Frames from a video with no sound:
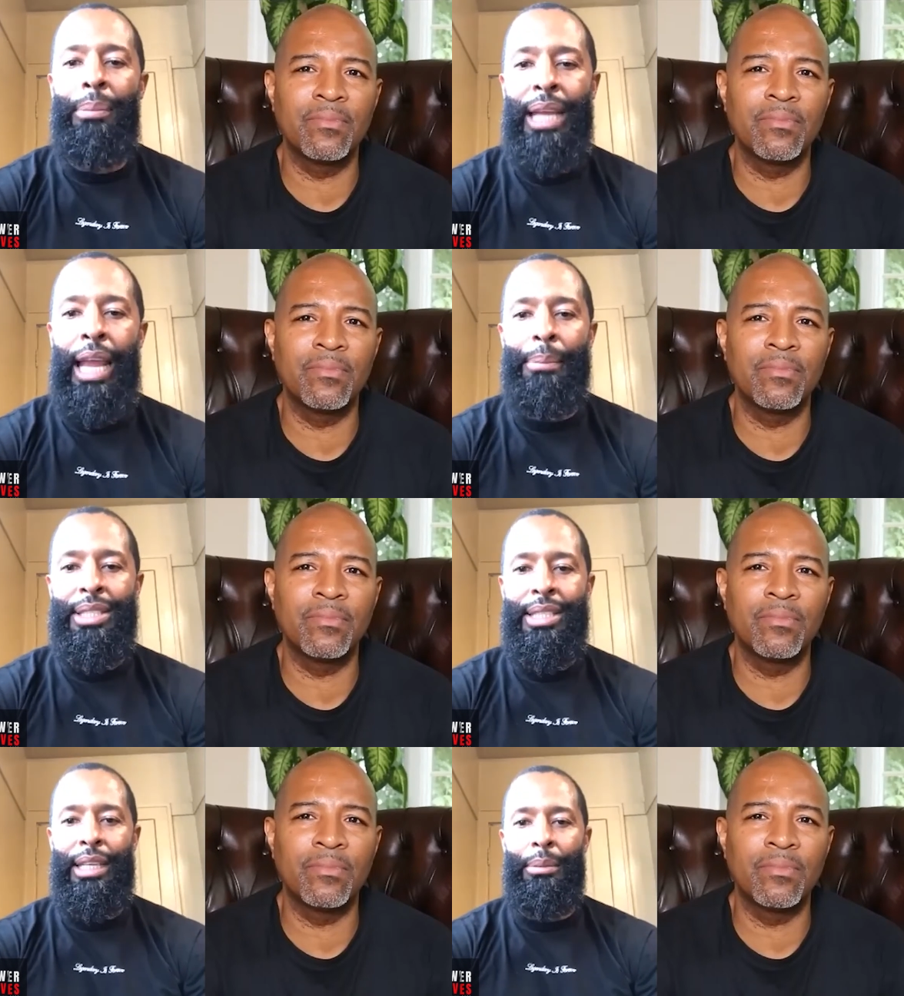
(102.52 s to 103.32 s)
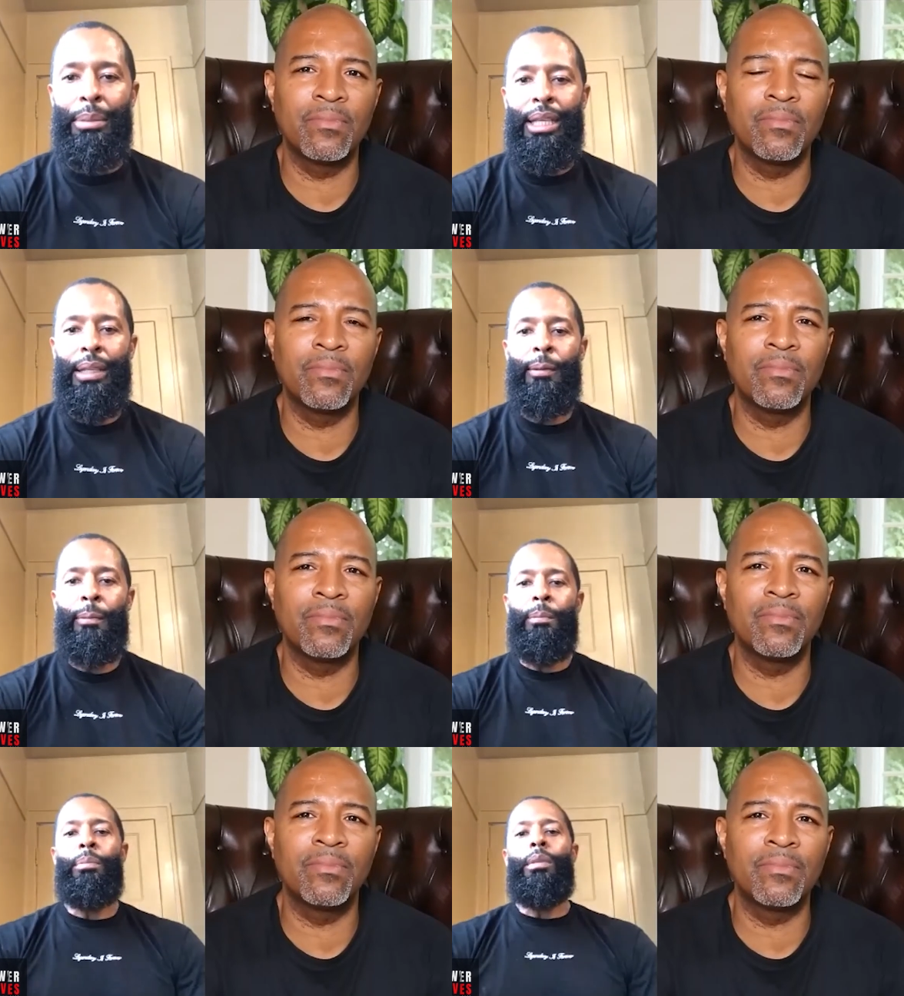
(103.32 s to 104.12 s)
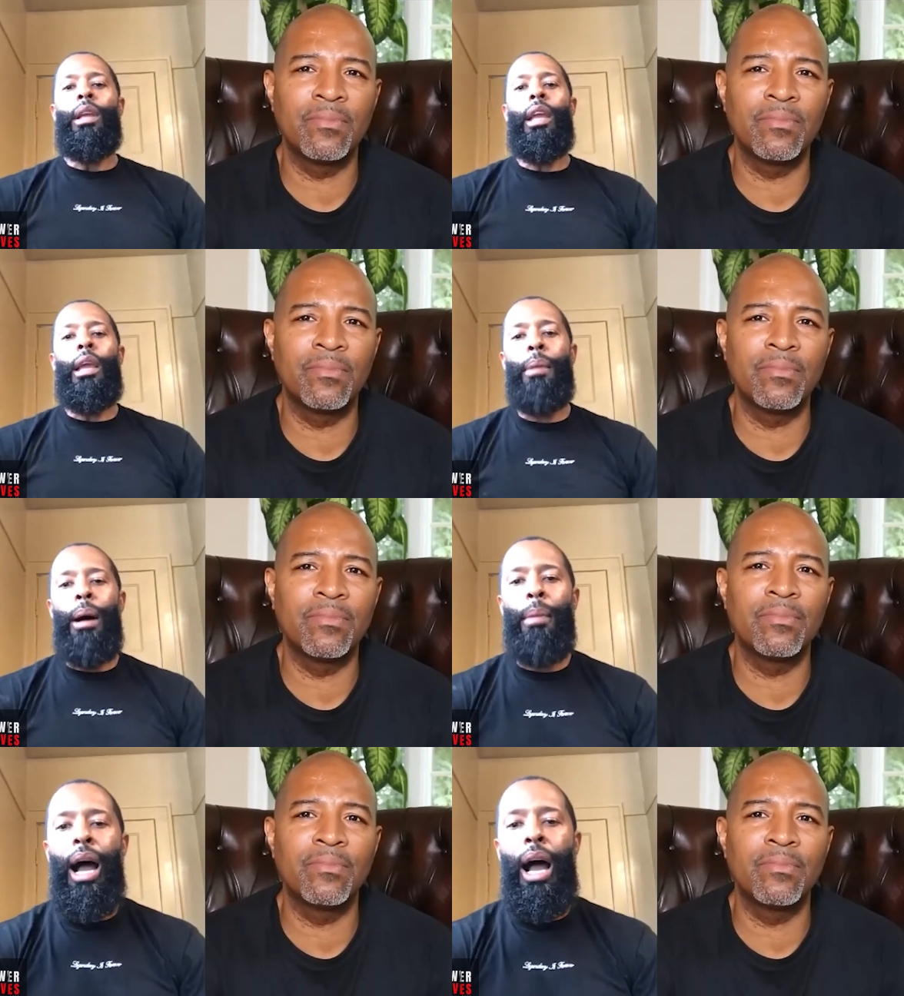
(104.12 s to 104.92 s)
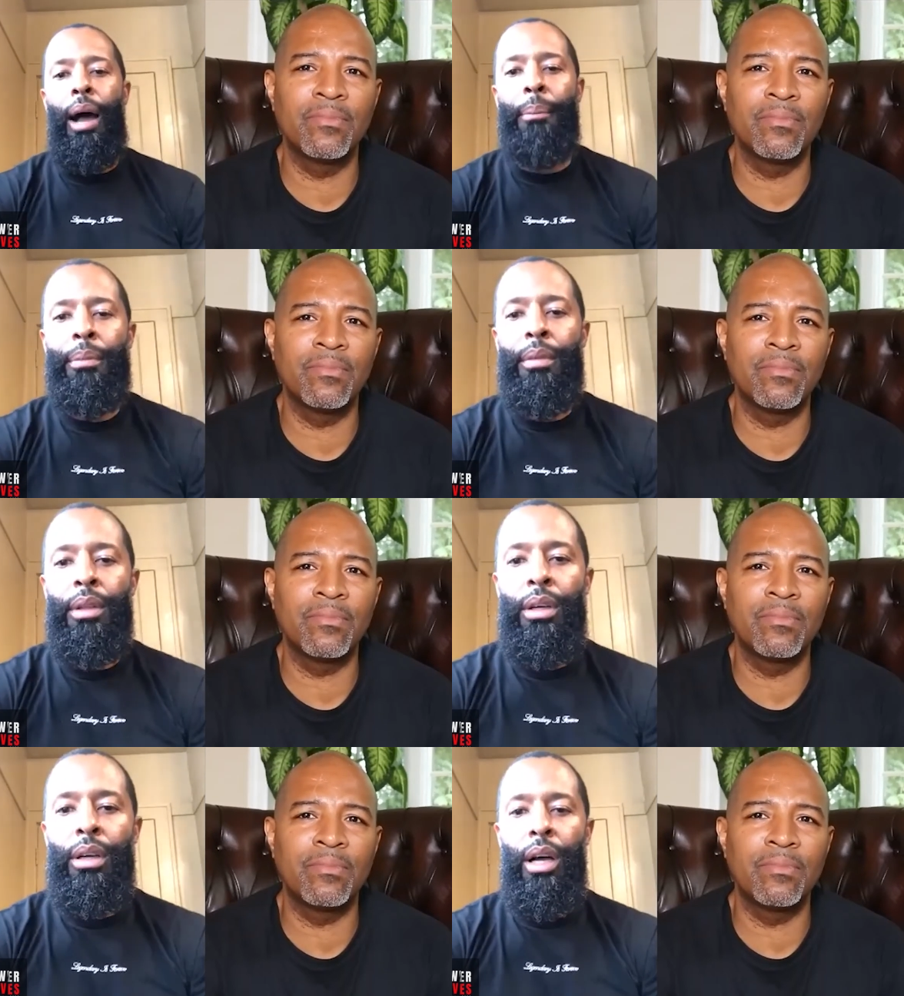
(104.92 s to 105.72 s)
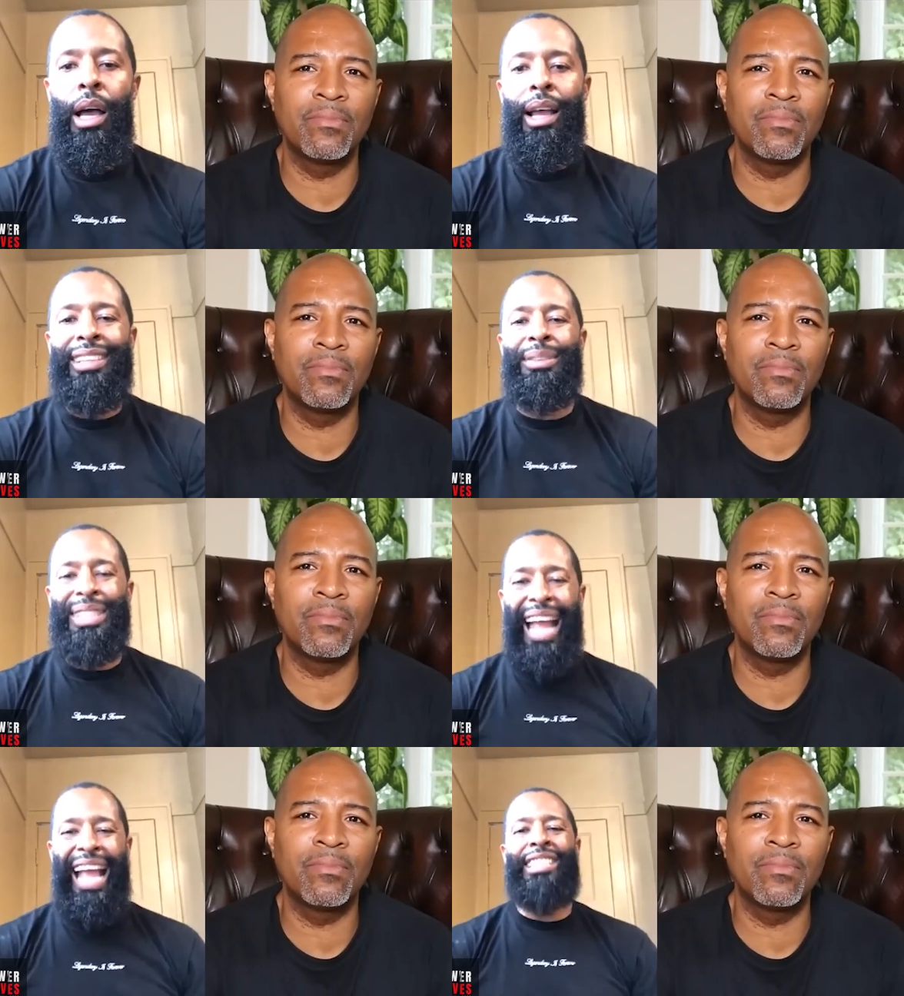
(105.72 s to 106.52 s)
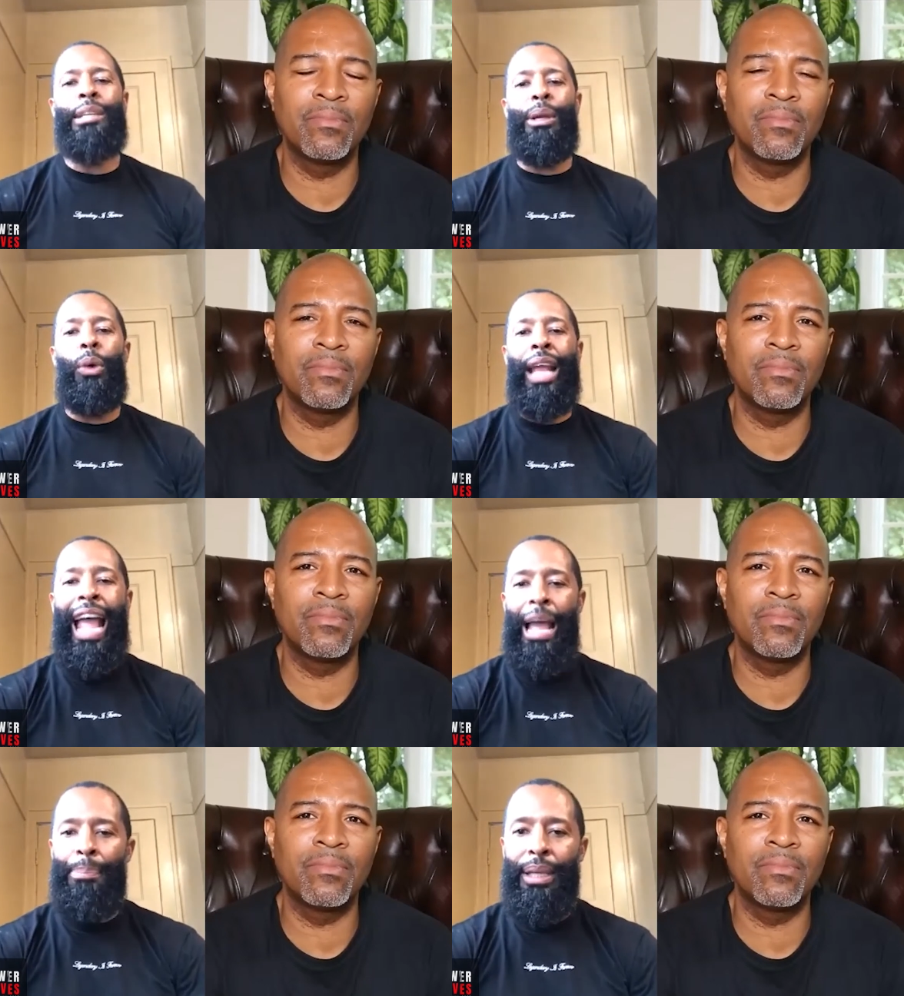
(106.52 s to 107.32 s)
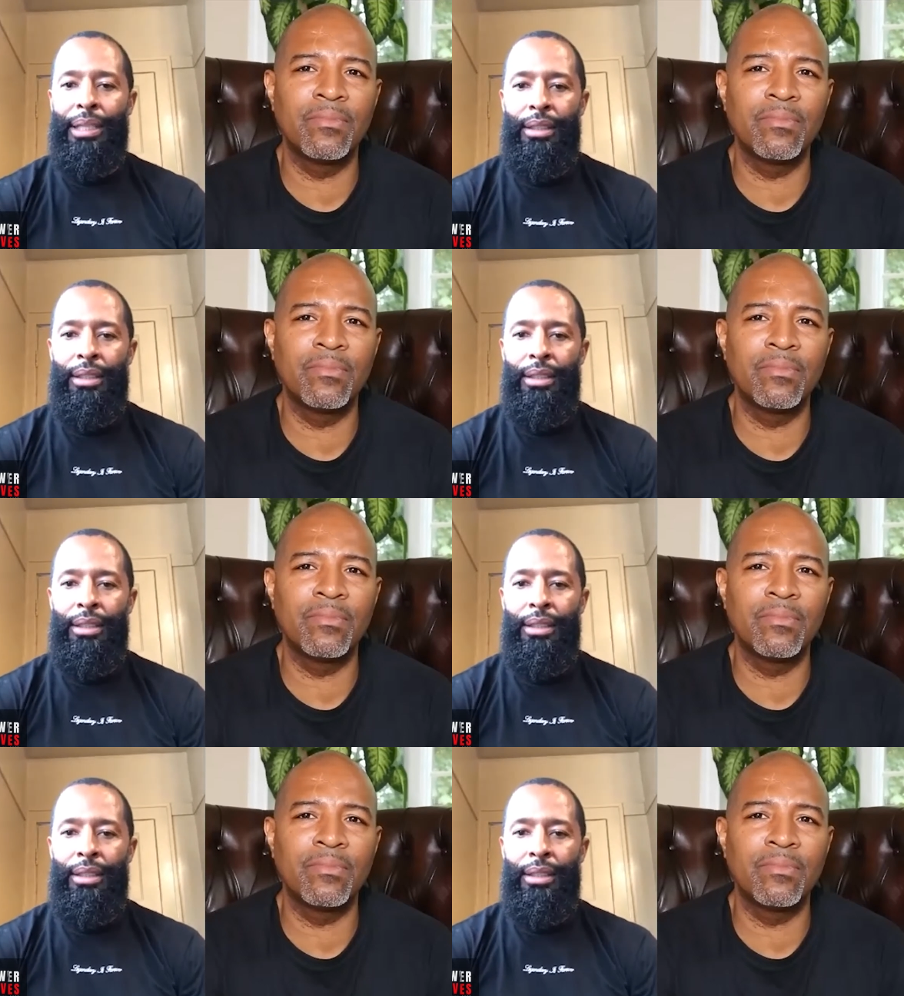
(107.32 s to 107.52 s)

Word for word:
Speaker 1: came and seen me. And my mom uh, was asking me what happened.